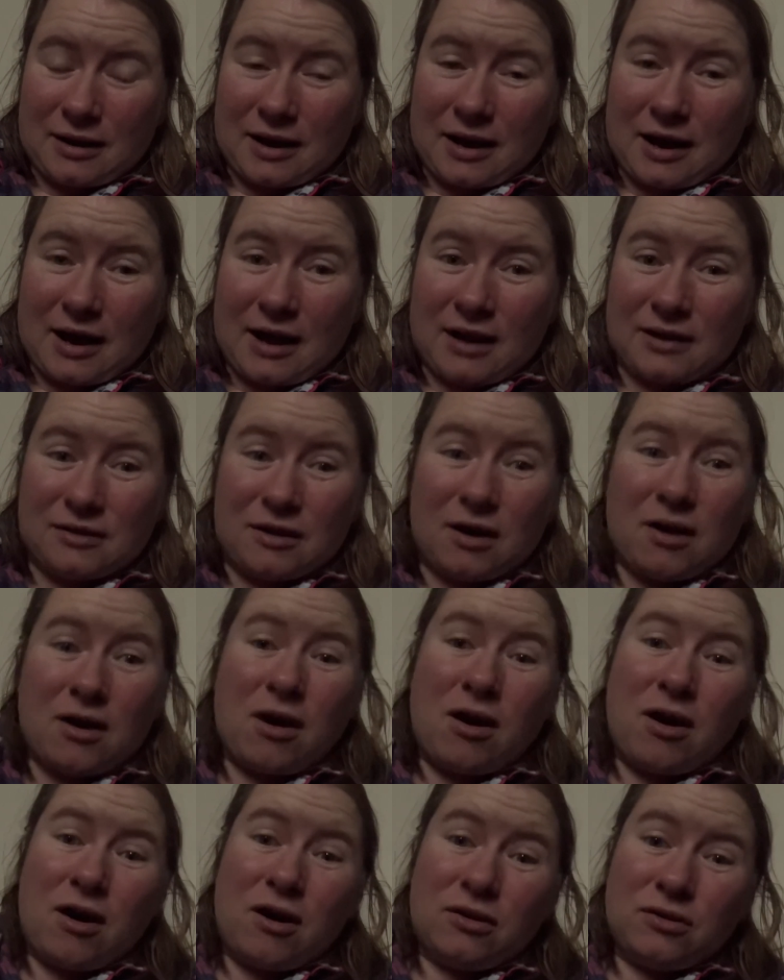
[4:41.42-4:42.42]
and
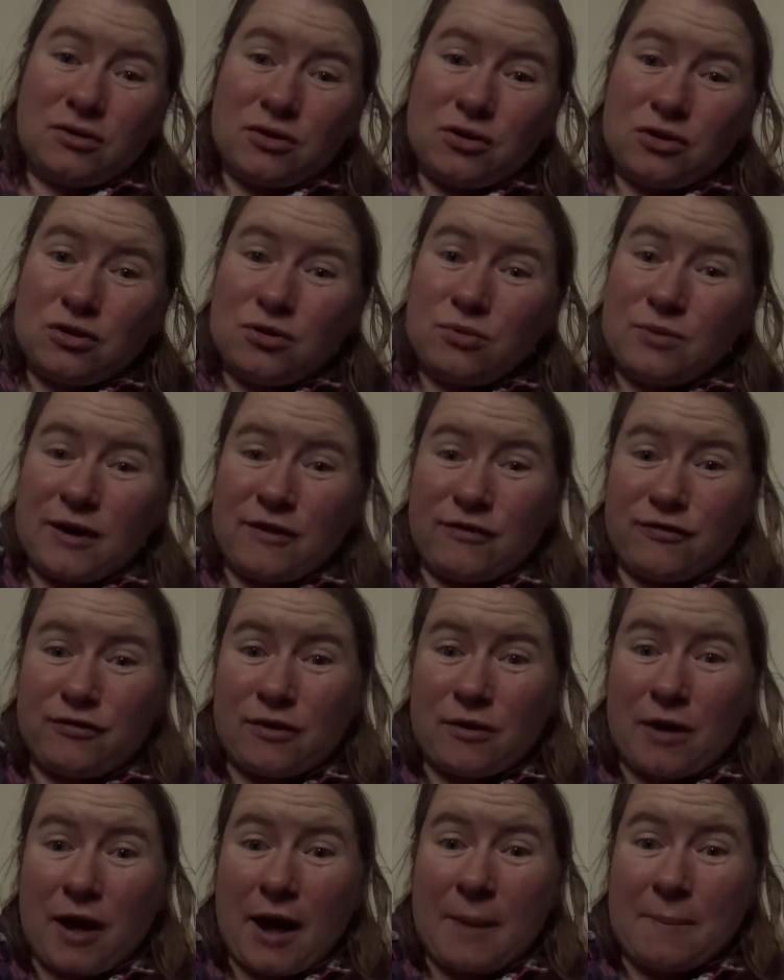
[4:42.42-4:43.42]
all who have
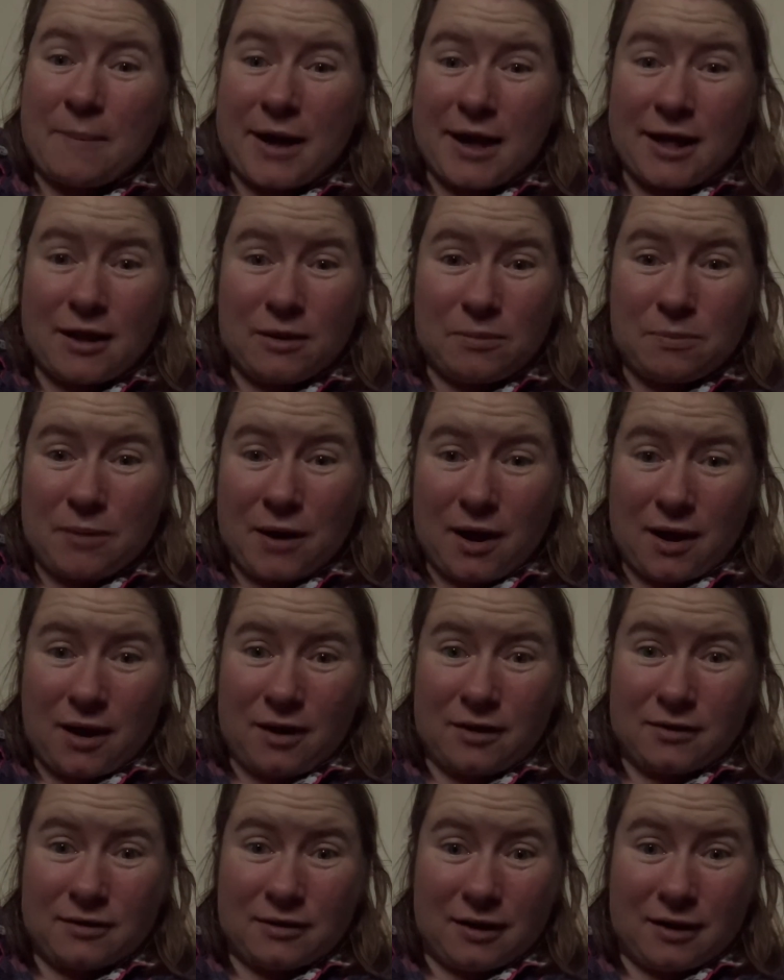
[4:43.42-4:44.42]
a male
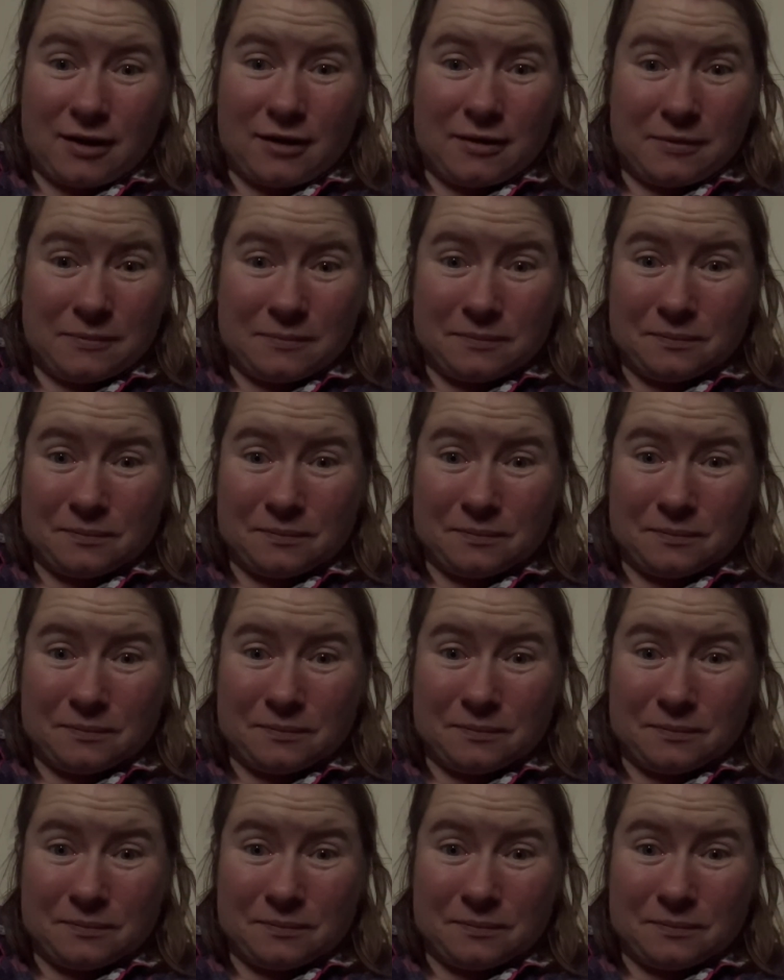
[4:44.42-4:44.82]
partner